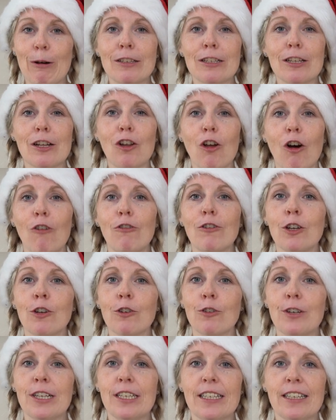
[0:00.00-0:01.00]
it's a lot of
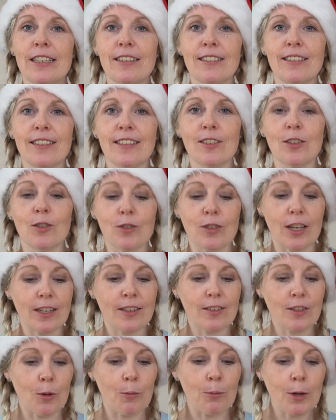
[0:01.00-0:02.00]
ingredients. This looks like
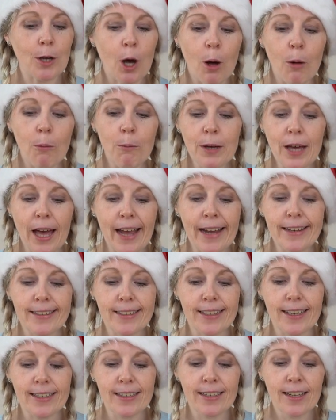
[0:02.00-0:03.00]
it's going to be
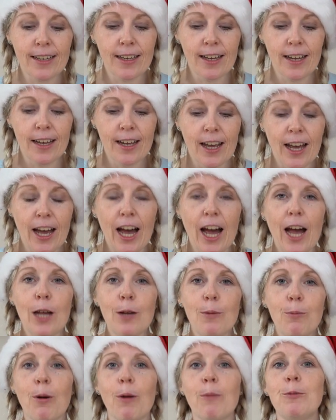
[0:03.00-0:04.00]
complicated.
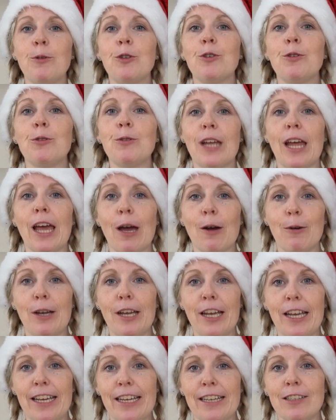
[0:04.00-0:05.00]
I promise you now,
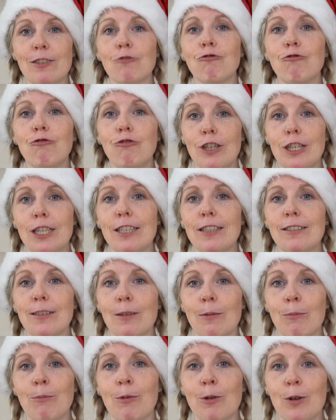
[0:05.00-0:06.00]
it is really
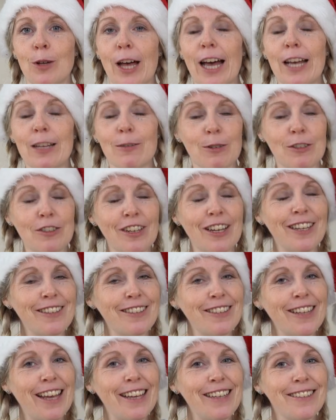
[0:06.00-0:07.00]
simple. As my channel
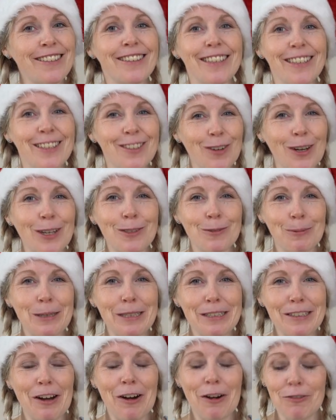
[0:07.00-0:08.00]
says, these
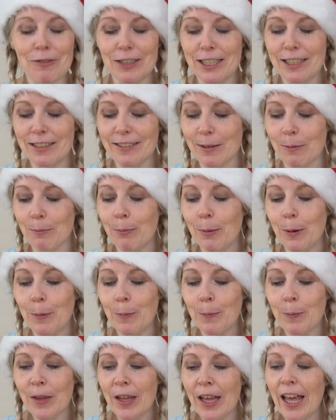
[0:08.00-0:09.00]
recipes are really
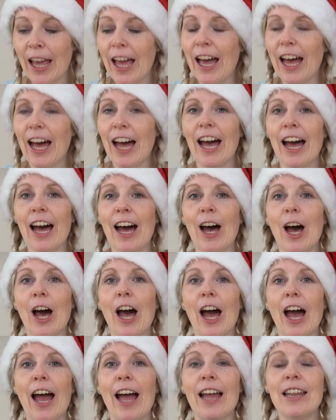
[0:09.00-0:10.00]
simple.
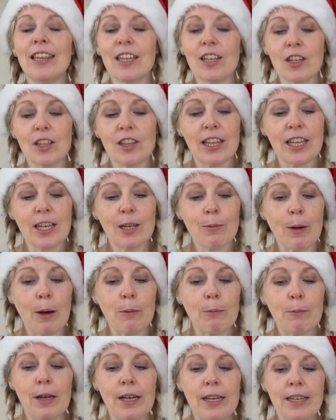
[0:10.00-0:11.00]
And the good thing
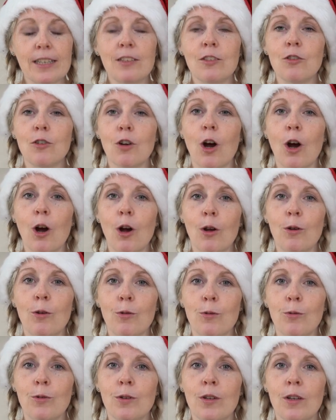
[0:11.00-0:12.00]
about making your
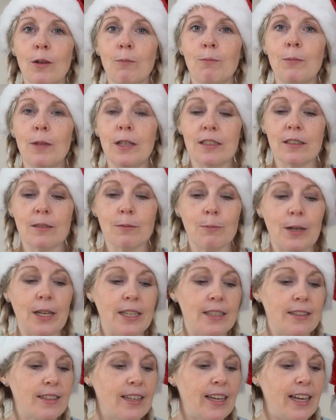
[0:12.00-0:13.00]
own
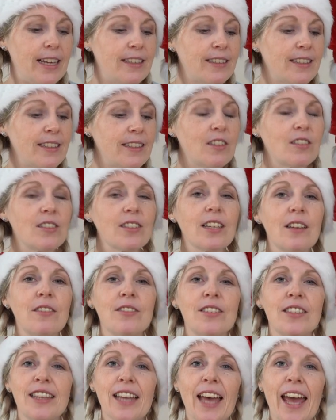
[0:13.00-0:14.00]
mincemeat is it just
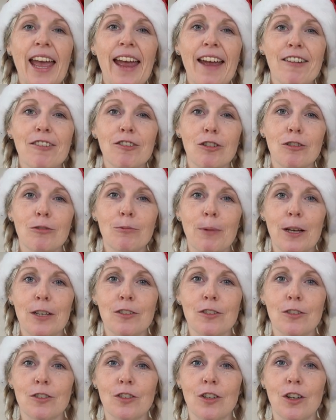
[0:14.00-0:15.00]
gives it that extra
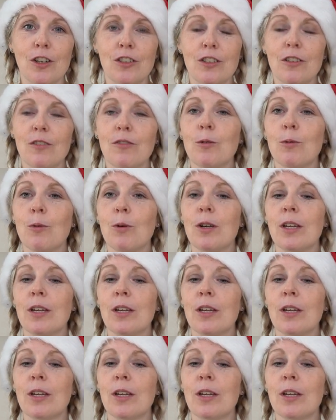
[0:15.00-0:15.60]
special touch. If you want